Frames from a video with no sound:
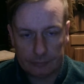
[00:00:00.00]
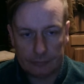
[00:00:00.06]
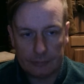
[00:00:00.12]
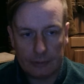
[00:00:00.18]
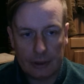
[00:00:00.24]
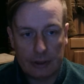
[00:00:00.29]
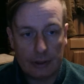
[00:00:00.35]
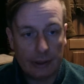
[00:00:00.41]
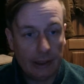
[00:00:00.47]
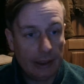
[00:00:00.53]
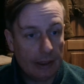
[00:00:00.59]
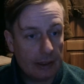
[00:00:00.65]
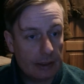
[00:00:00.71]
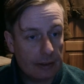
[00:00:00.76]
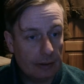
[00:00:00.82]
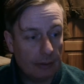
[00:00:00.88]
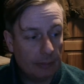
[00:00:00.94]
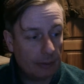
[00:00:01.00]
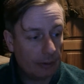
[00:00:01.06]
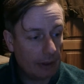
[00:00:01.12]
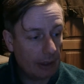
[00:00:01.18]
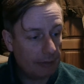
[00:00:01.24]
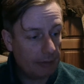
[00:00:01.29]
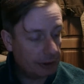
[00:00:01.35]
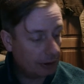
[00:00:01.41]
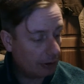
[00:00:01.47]
So we're going to
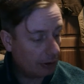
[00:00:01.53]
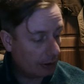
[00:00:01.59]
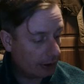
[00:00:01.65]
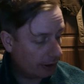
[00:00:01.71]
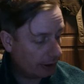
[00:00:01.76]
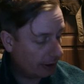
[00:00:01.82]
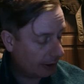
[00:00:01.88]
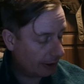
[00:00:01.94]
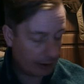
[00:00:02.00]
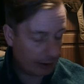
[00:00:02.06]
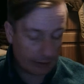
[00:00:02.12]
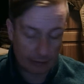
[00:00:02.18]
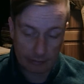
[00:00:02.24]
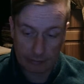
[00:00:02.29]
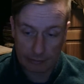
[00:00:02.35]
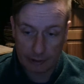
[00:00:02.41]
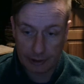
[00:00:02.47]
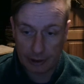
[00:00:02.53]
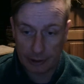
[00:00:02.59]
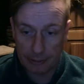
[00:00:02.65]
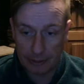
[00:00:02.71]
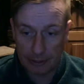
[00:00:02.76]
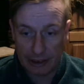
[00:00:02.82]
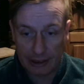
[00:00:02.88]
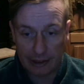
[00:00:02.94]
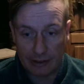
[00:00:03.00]
have a short little
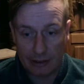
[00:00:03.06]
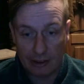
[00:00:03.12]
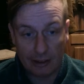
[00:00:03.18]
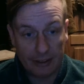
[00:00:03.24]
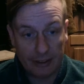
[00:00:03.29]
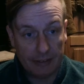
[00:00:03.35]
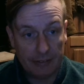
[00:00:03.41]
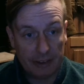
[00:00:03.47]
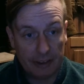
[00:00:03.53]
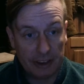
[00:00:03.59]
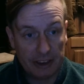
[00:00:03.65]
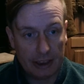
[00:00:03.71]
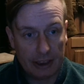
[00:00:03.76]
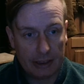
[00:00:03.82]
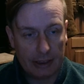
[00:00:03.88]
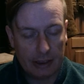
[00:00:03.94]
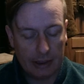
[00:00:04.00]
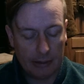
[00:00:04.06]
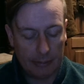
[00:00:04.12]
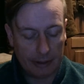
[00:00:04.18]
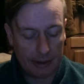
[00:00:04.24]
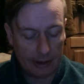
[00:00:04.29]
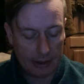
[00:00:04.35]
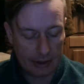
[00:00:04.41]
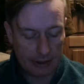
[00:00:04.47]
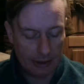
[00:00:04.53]
Q&A and a live and a chat today
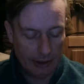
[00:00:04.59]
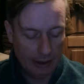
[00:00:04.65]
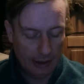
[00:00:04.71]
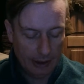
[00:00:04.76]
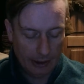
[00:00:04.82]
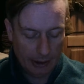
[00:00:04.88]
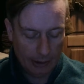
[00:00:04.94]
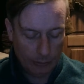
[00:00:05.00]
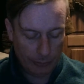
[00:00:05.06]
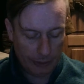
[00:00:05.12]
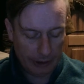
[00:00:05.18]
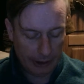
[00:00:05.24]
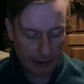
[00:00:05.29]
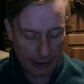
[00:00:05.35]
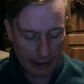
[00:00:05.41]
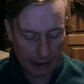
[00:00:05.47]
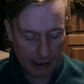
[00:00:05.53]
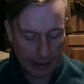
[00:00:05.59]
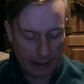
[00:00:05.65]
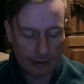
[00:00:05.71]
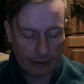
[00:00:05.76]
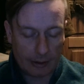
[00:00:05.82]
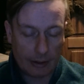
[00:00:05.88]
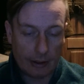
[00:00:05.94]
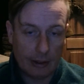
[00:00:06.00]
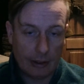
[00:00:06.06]
because we are,
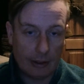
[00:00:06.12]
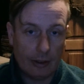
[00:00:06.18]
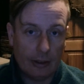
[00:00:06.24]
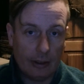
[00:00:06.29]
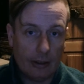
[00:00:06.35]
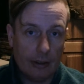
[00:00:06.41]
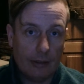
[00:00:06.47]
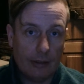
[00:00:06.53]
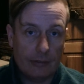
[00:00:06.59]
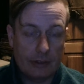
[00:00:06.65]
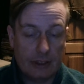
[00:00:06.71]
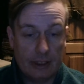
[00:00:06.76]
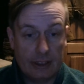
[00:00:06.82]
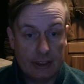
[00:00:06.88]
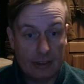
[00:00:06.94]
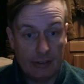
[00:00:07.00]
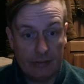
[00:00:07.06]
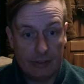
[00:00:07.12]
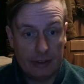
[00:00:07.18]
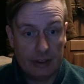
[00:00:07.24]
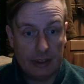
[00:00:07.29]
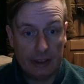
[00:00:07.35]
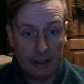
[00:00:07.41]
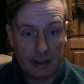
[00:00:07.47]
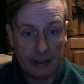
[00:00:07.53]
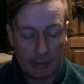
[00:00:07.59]
obviously it's
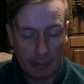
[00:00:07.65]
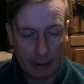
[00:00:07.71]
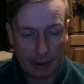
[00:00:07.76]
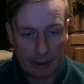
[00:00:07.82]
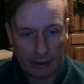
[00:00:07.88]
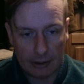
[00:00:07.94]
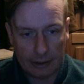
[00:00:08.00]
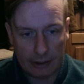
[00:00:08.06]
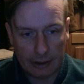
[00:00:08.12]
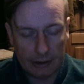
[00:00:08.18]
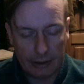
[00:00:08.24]
Easter Bank Holiday.